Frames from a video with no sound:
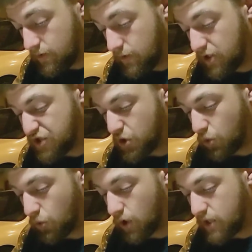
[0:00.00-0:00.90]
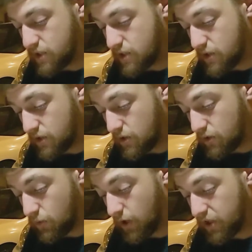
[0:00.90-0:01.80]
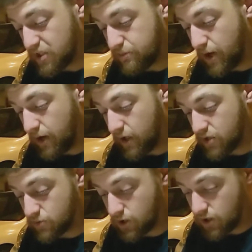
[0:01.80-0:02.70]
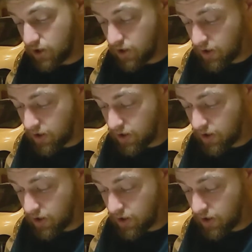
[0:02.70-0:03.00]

There's no rust where these bearings were.